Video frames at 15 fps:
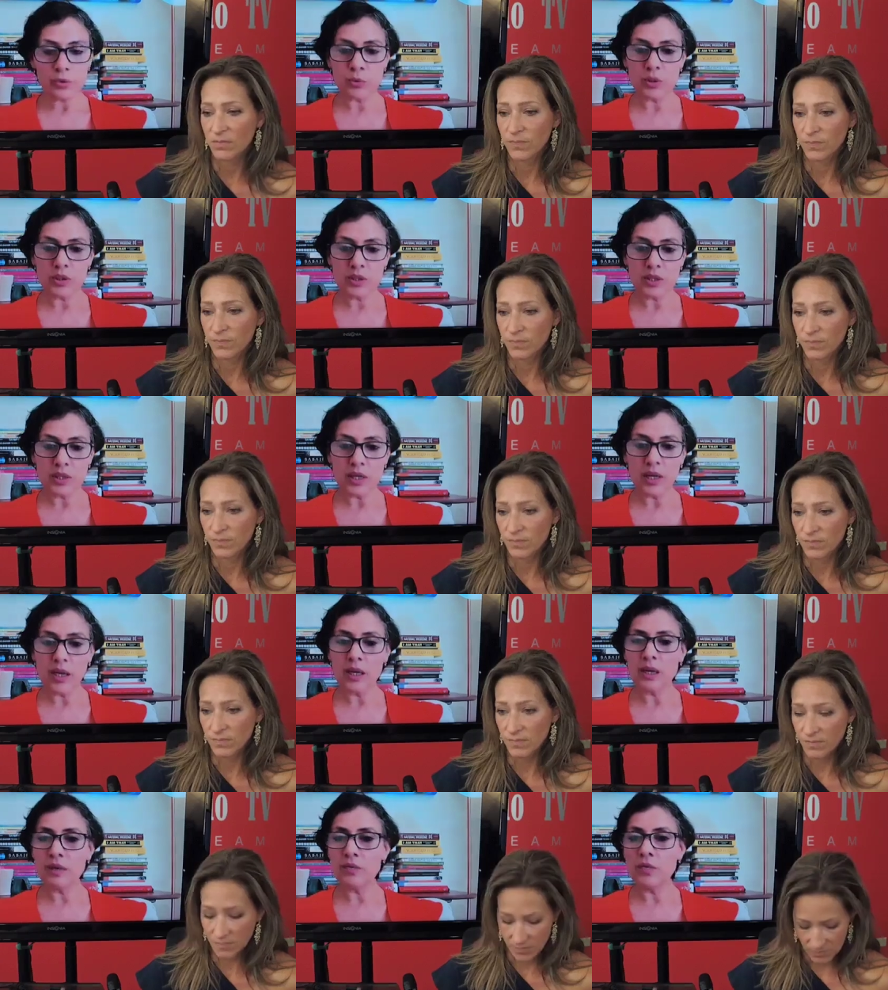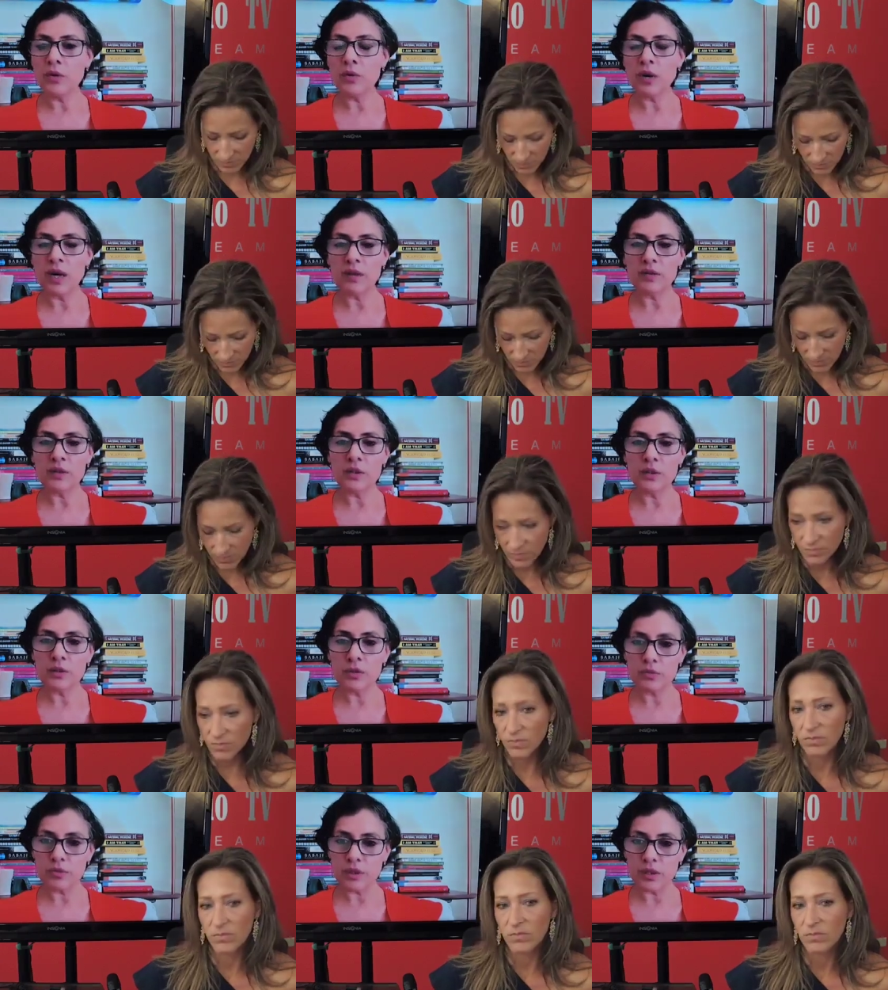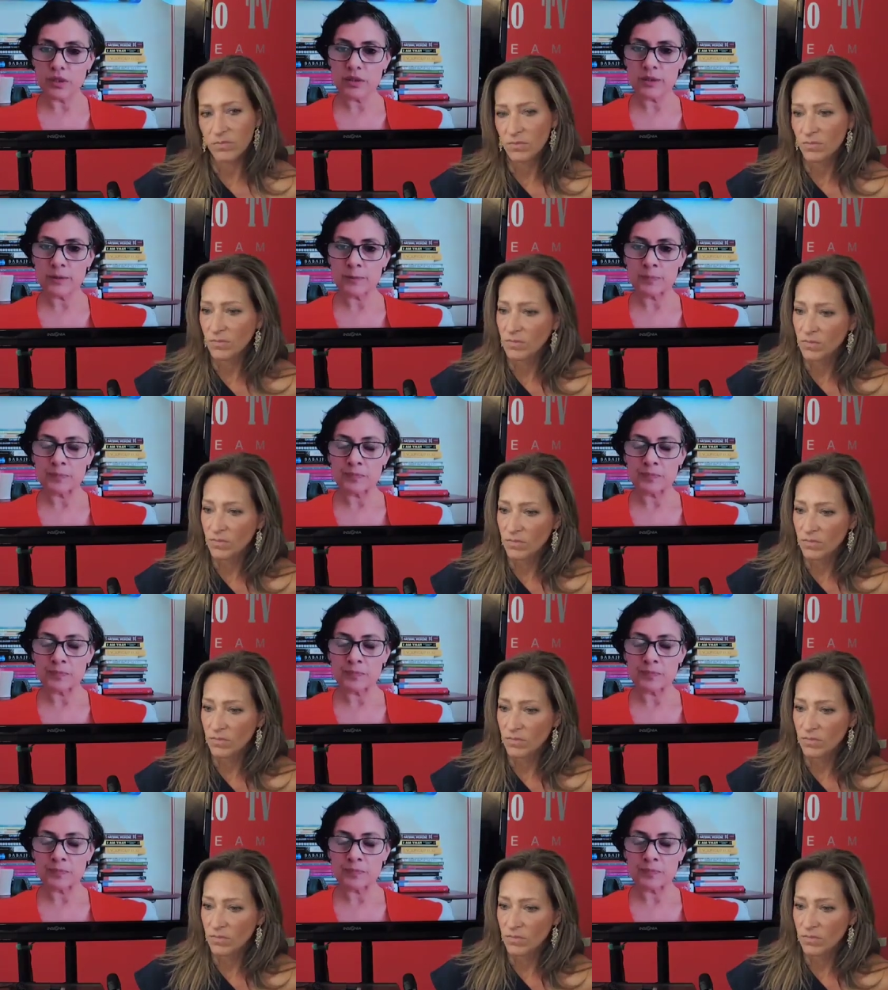Speaker 1: will say if you have a uterus,